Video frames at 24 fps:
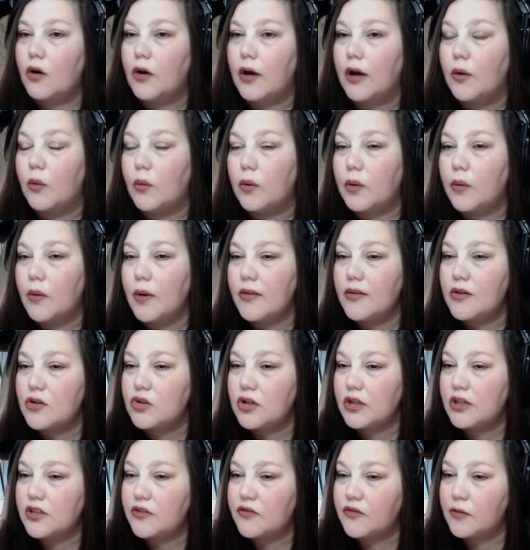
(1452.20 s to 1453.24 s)
Okay, we want the
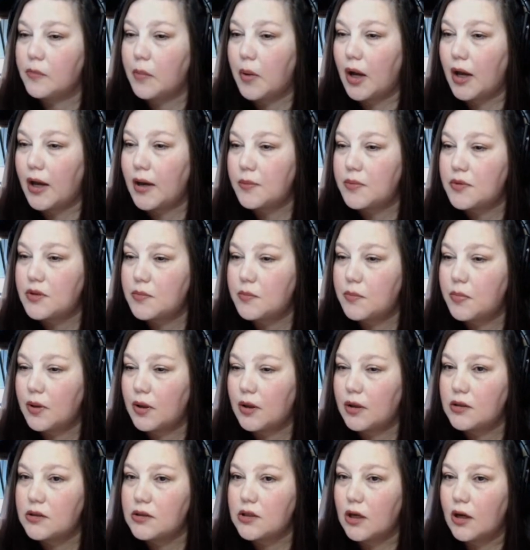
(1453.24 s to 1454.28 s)
transfer pipes,
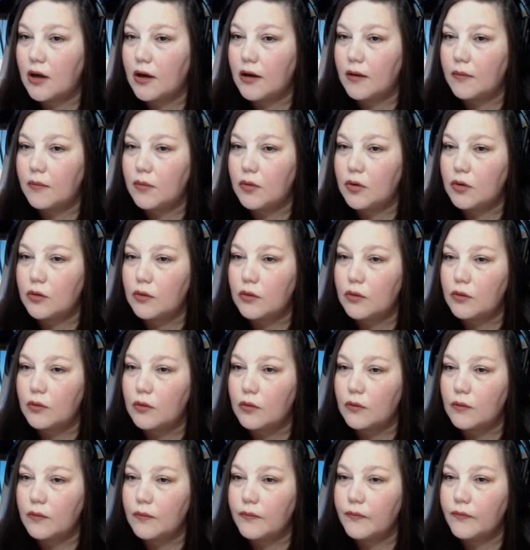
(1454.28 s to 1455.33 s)
but, um,
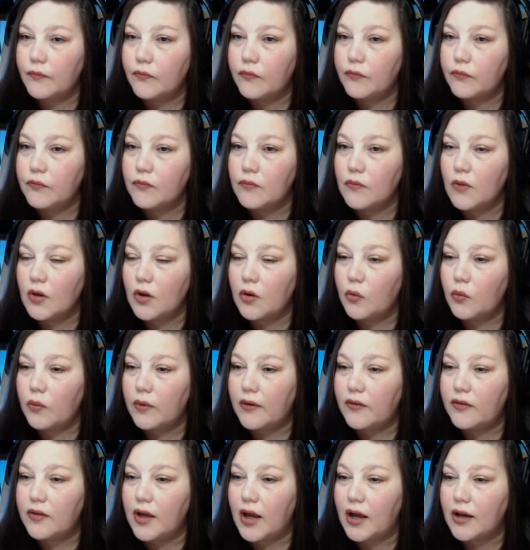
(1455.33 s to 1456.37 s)
ooh.
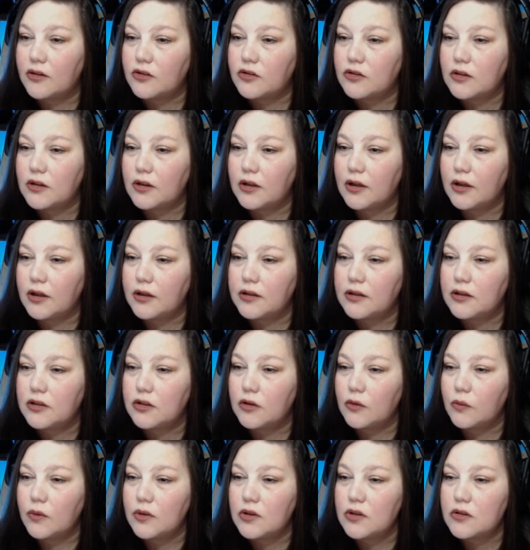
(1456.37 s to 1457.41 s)
are the actually
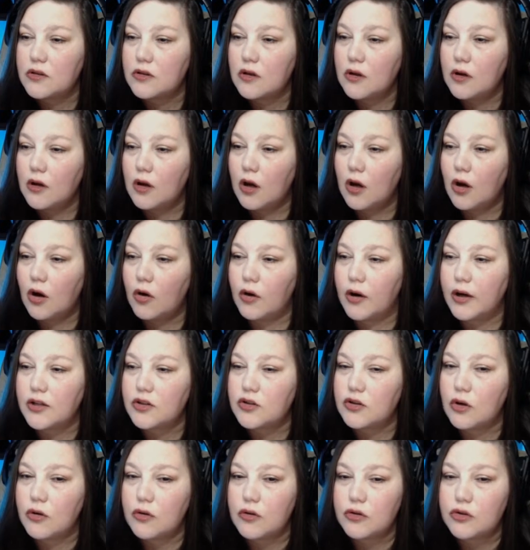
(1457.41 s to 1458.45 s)
addition ones. Okay,
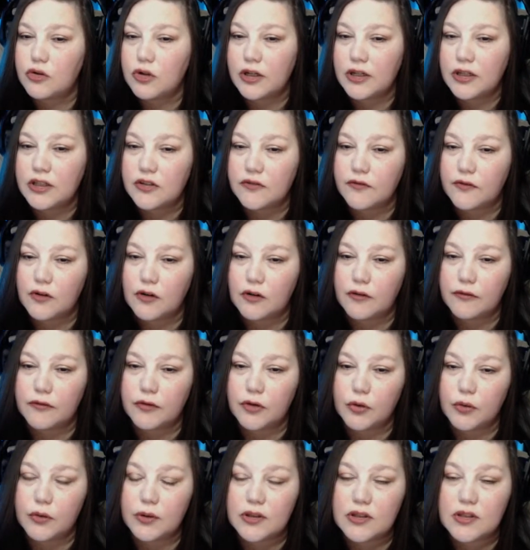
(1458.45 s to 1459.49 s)
so the transfer
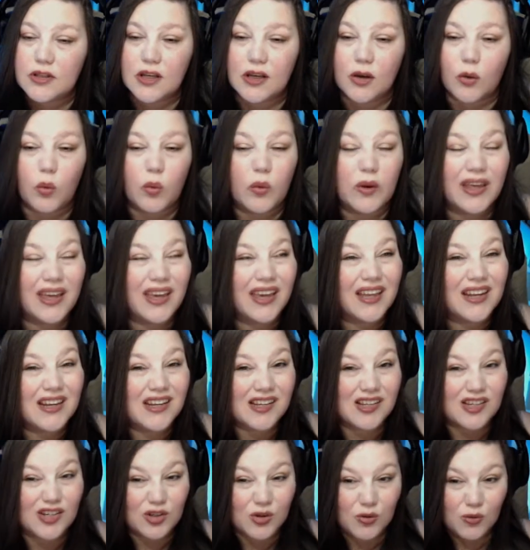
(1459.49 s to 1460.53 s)
fluids, we
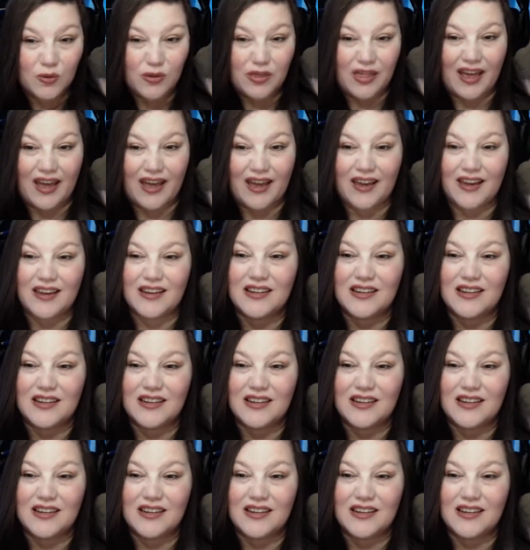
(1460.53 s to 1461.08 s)
can do that.